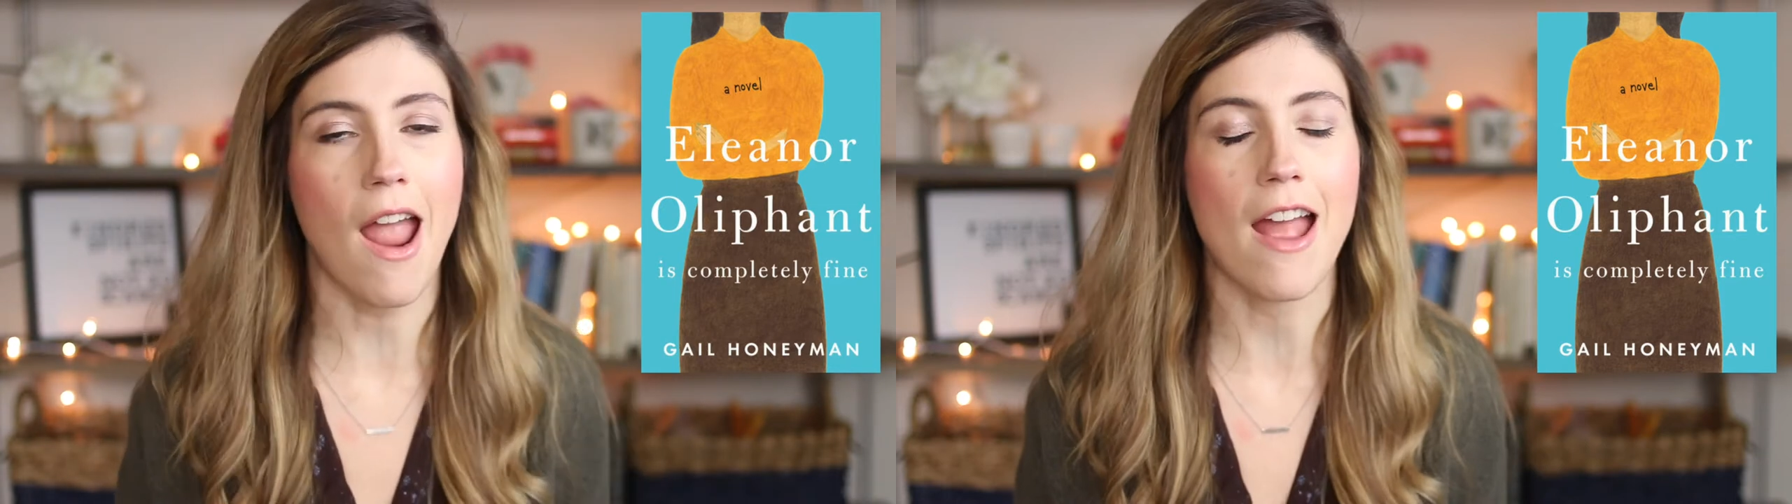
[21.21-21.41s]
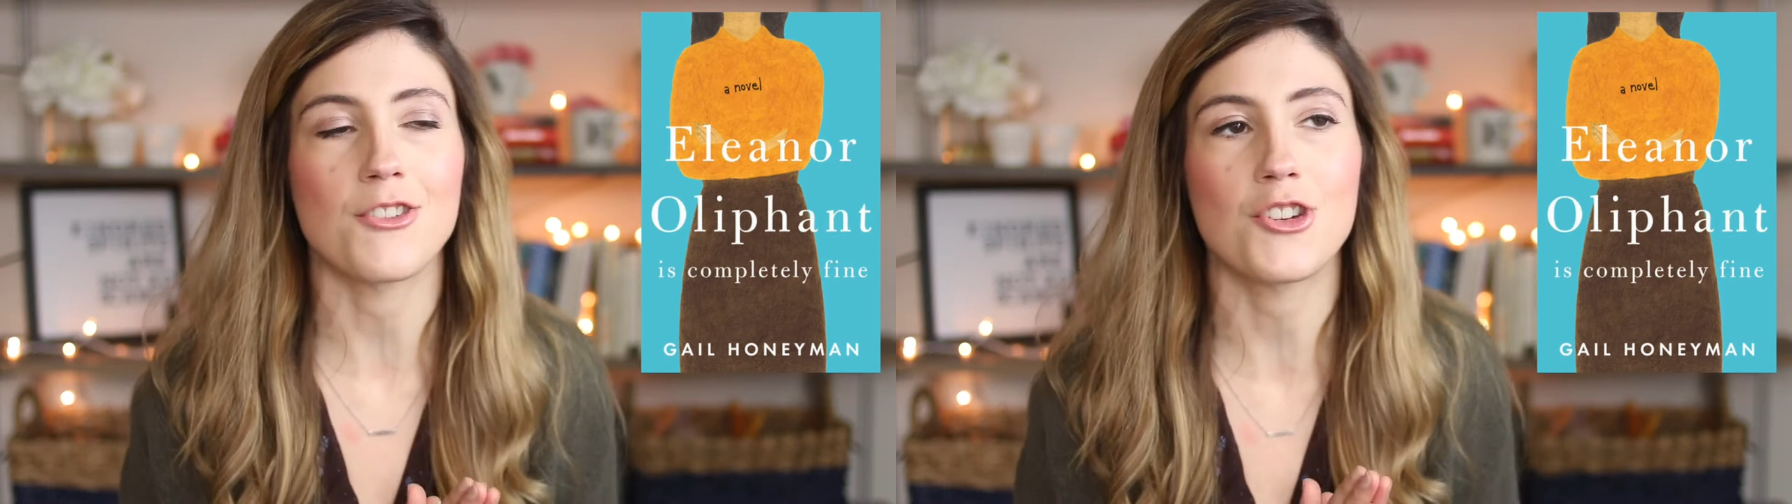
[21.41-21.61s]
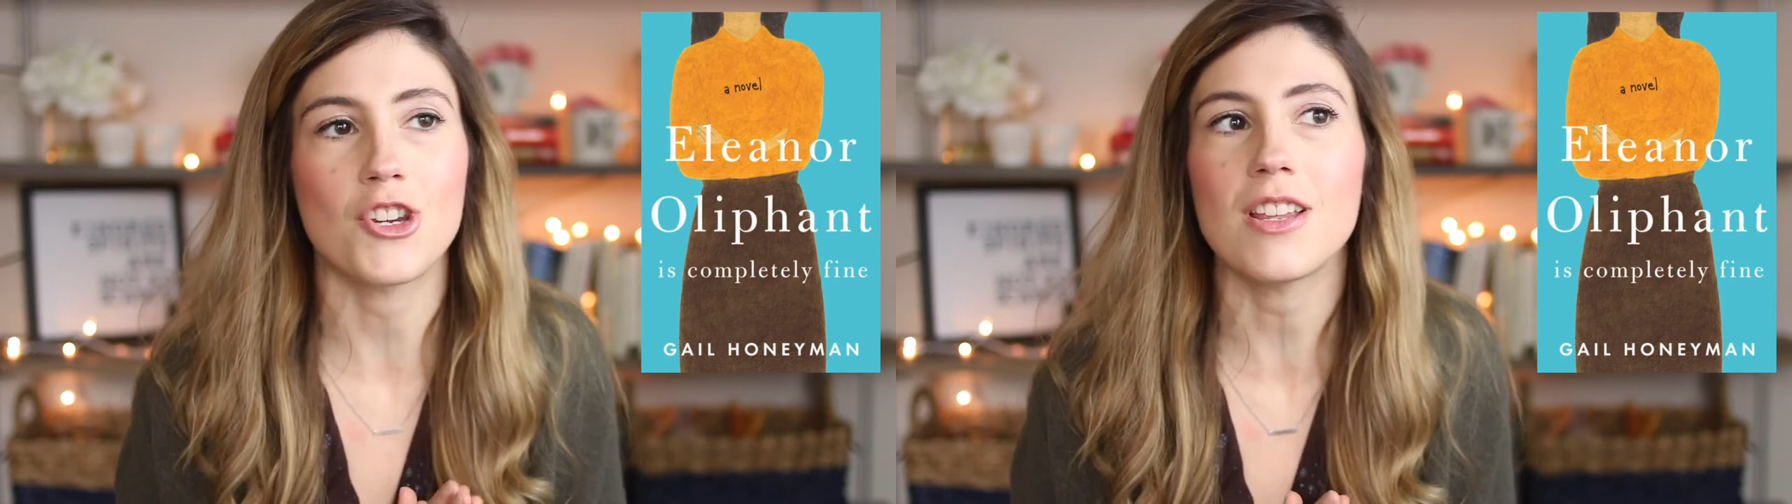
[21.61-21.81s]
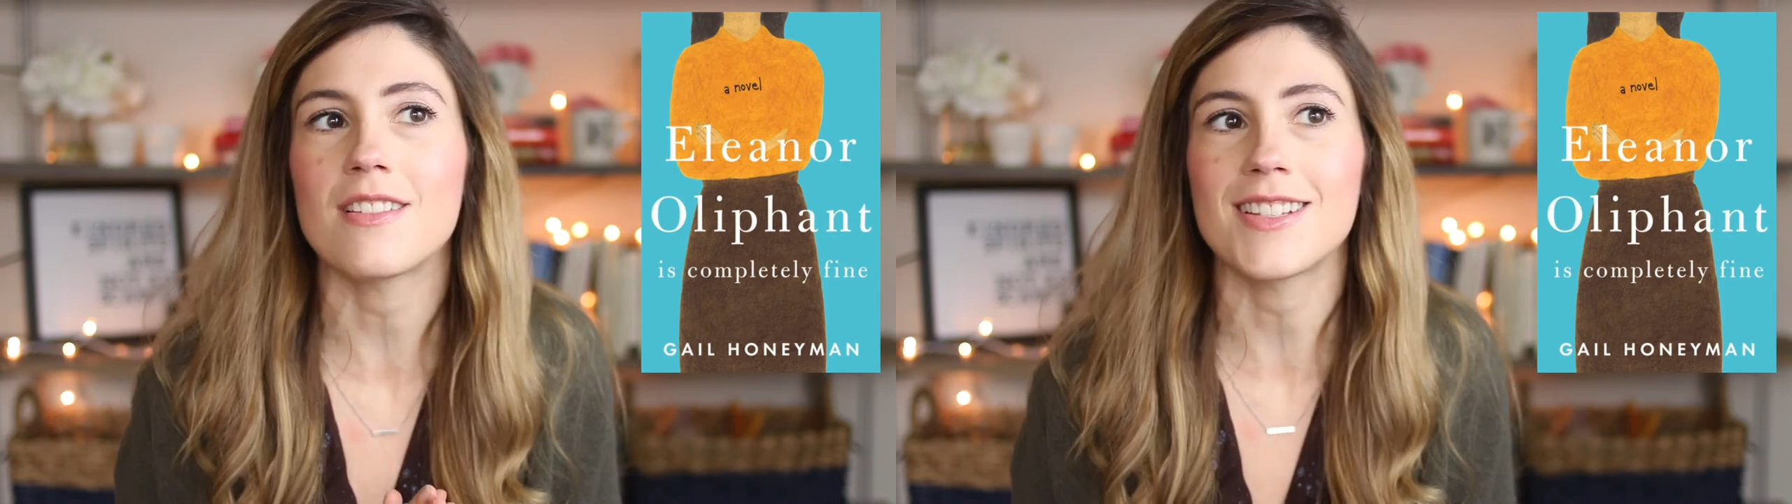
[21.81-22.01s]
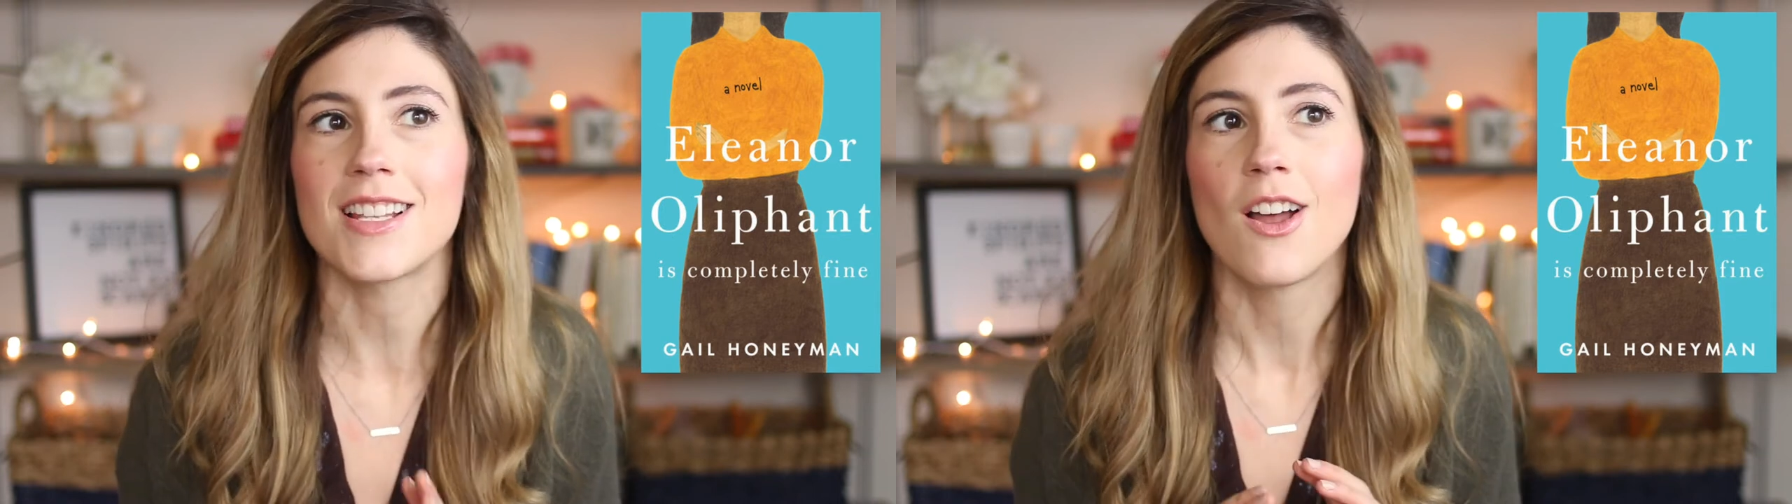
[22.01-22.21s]
and she
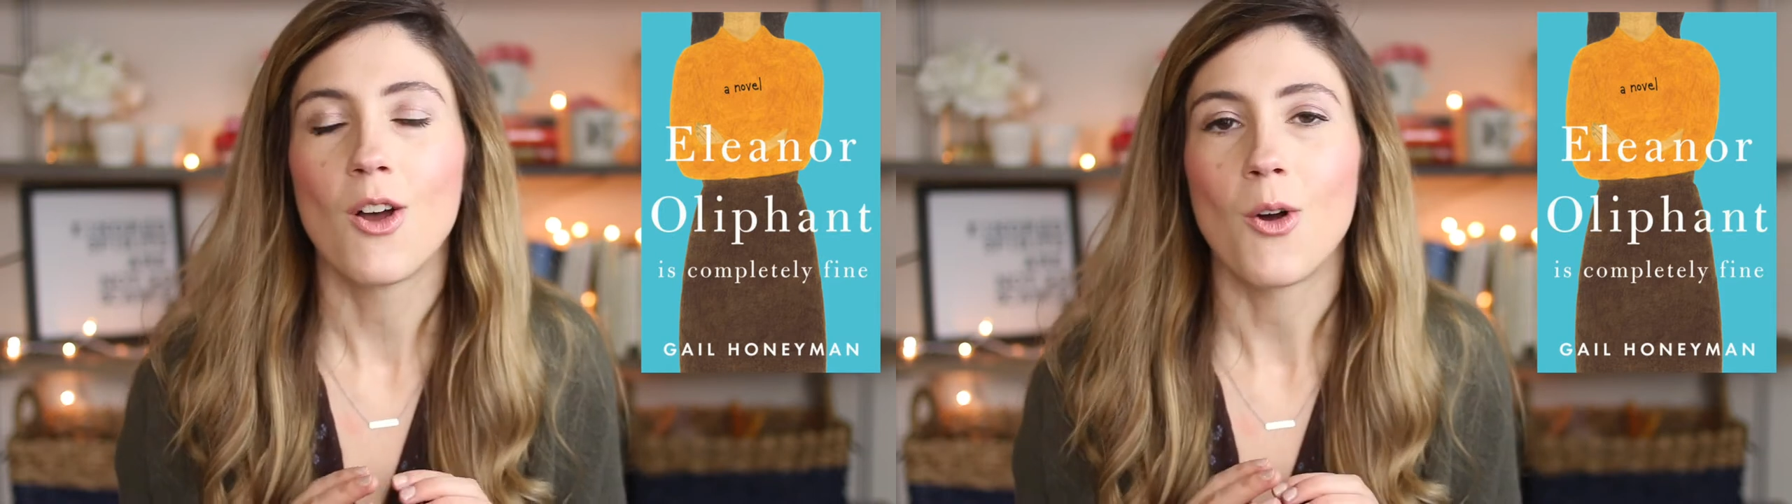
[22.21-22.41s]
is